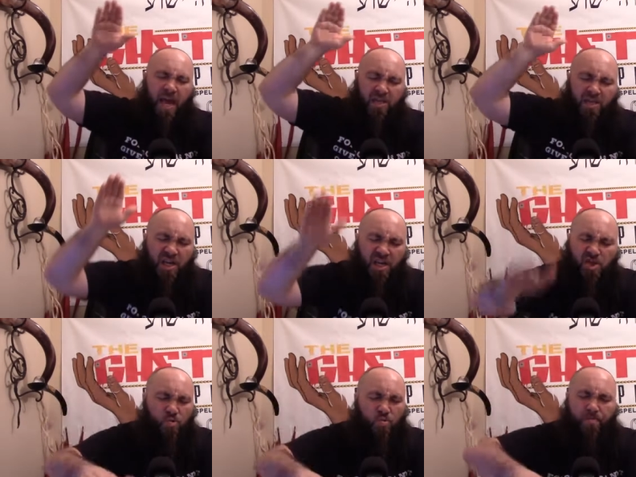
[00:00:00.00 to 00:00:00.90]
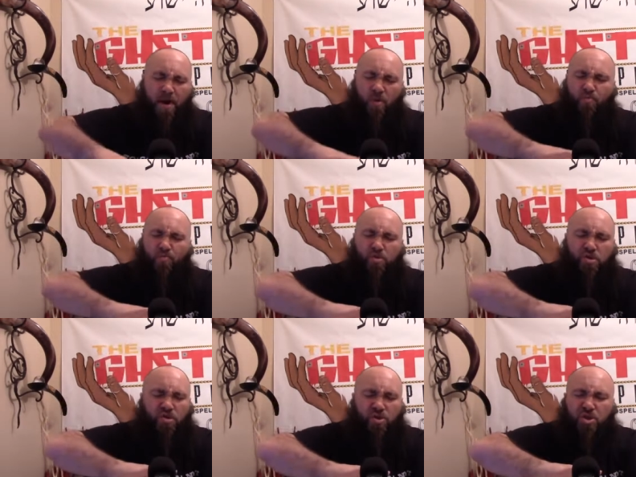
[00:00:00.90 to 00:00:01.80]
and teach you about
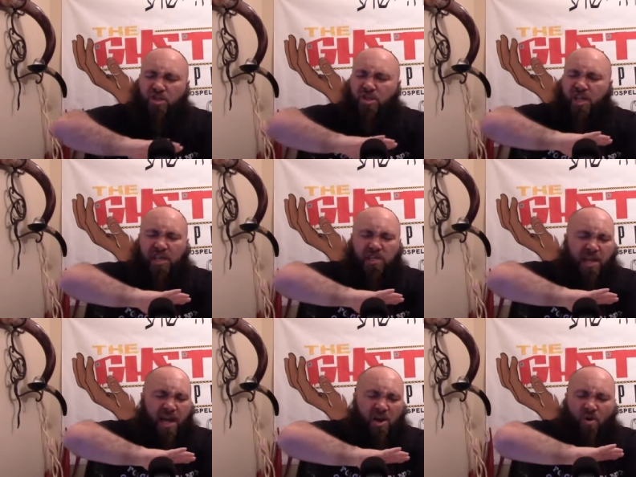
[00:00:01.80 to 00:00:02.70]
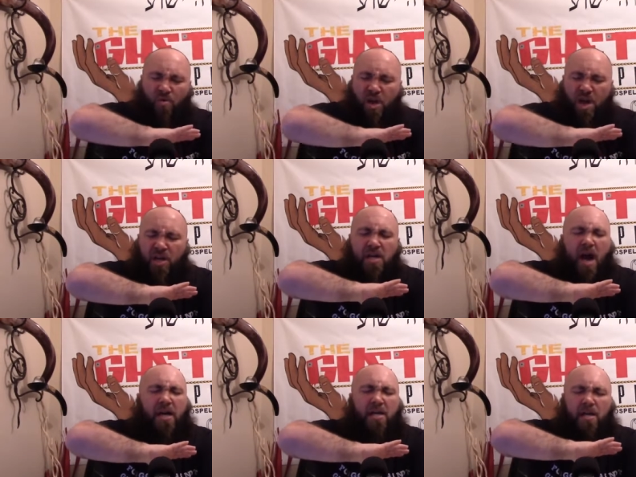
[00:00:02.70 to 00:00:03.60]
just things that are
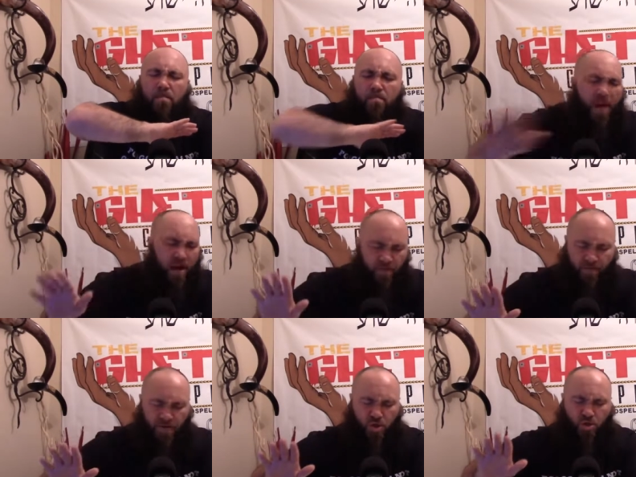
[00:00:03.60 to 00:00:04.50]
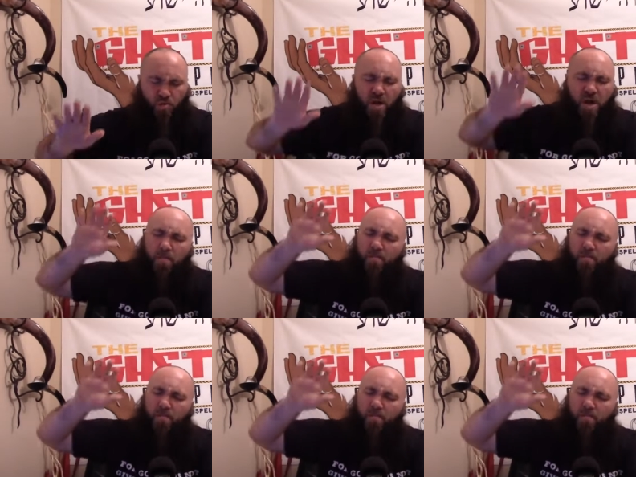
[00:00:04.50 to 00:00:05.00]
not going to benefit you,